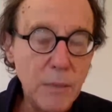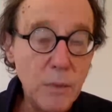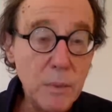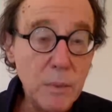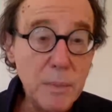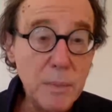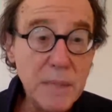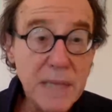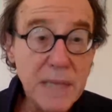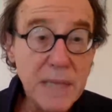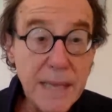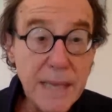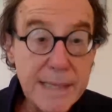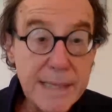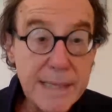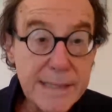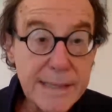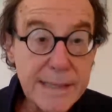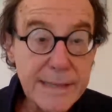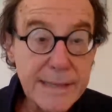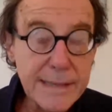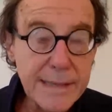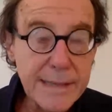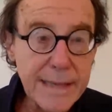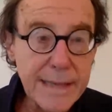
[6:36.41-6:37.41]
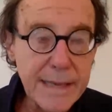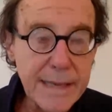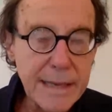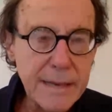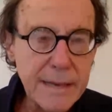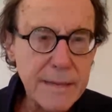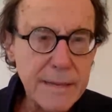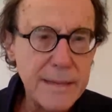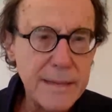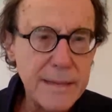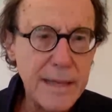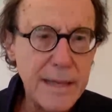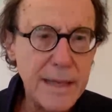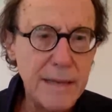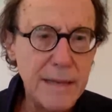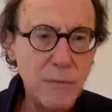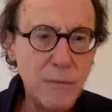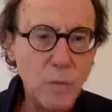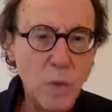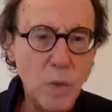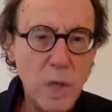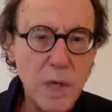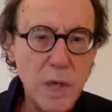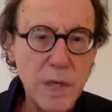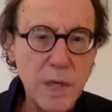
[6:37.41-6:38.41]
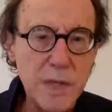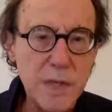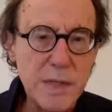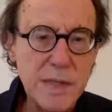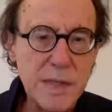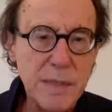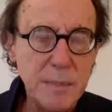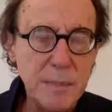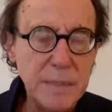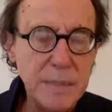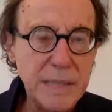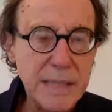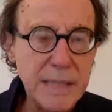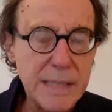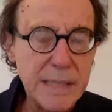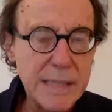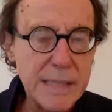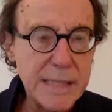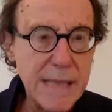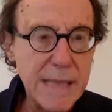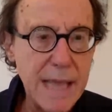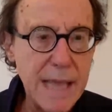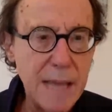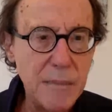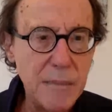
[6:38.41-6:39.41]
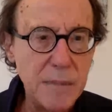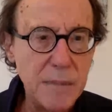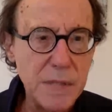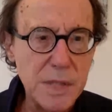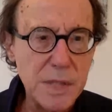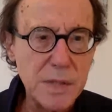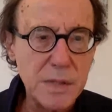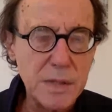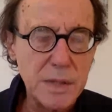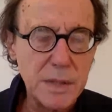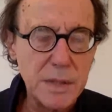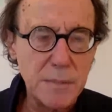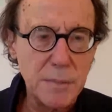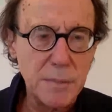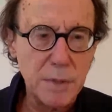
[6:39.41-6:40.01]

would be nice to think that one could simply establish